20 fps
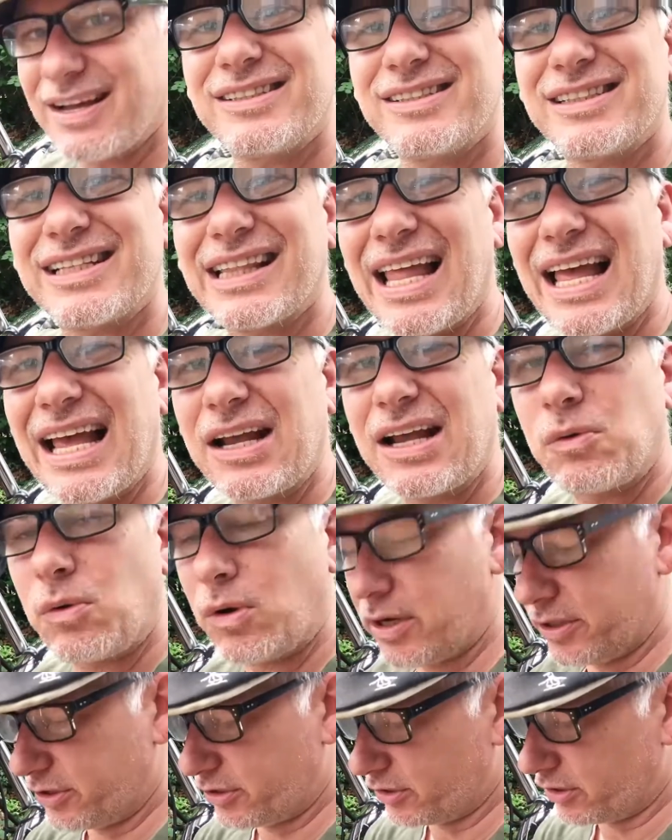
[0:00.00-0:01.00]
the lock
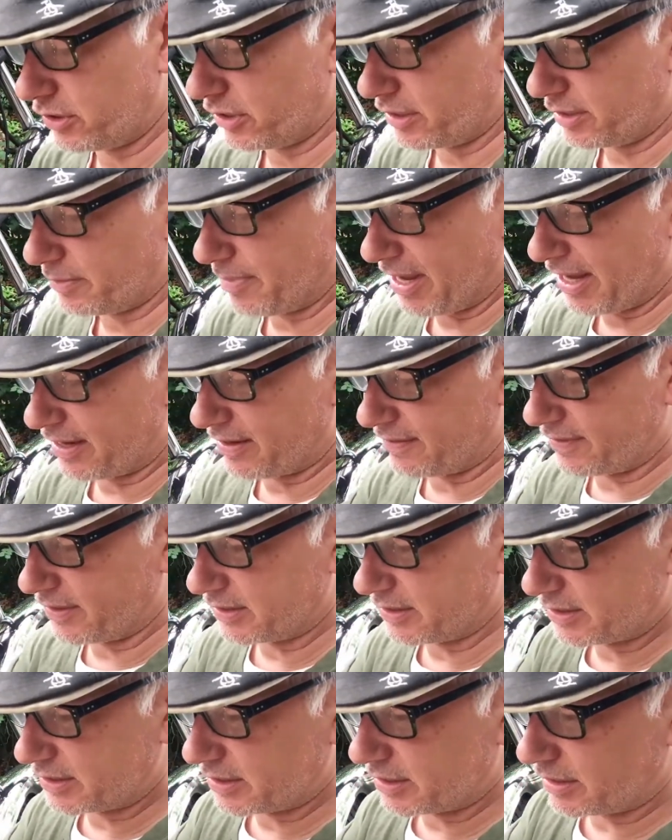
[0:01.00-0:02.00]
washer on the back of
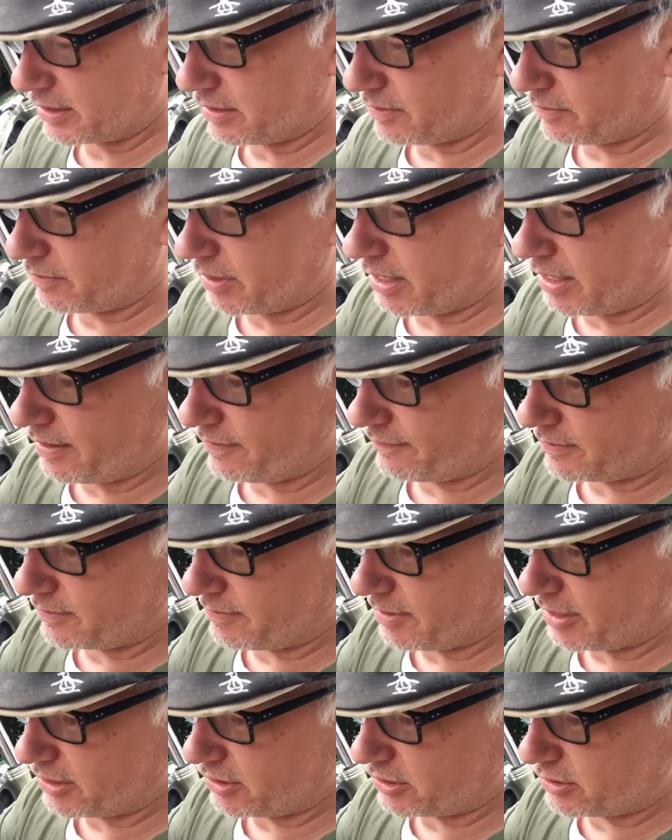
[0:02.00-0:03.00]
this. And we have to
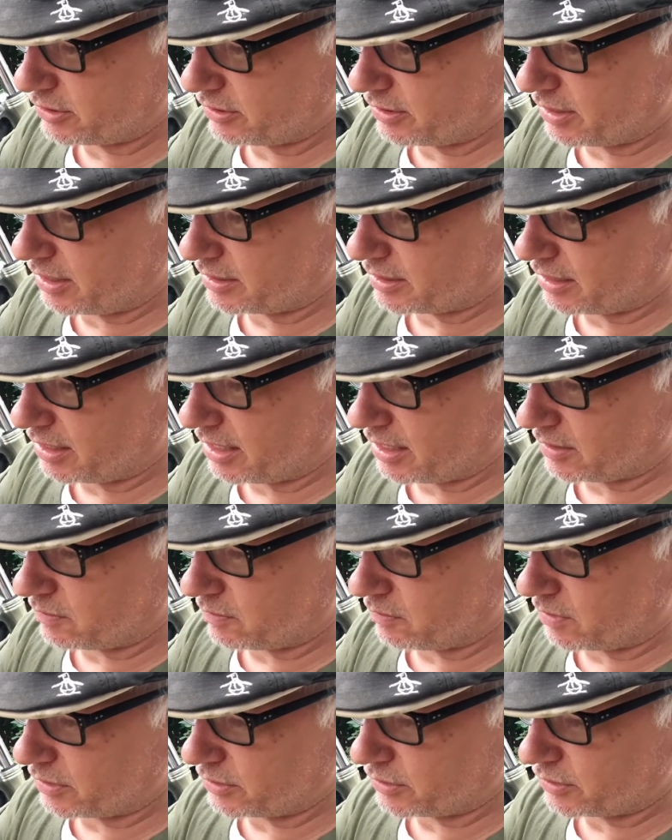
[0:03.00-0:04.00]
make sure that the lock
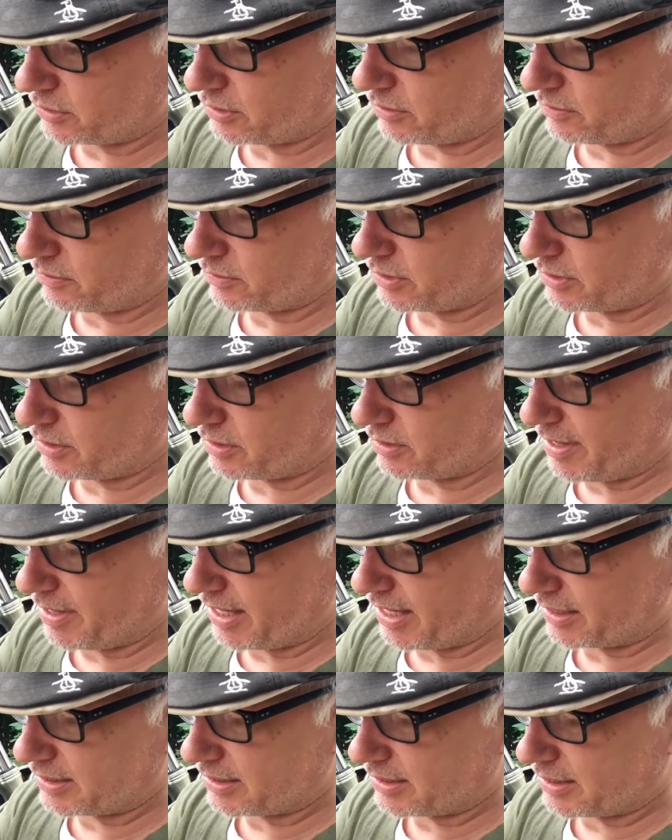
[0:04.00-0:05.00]
washer goes on the
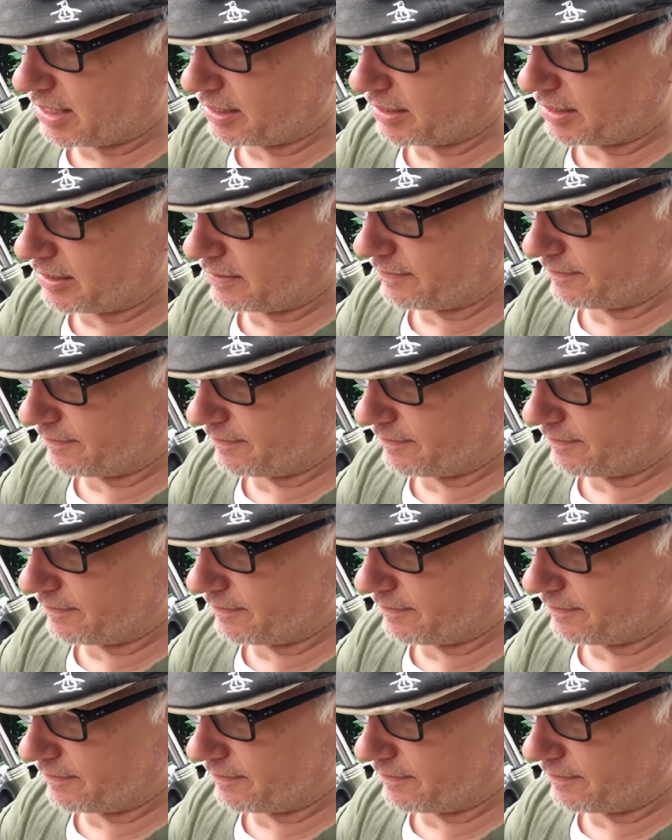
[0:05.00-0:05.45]
back side.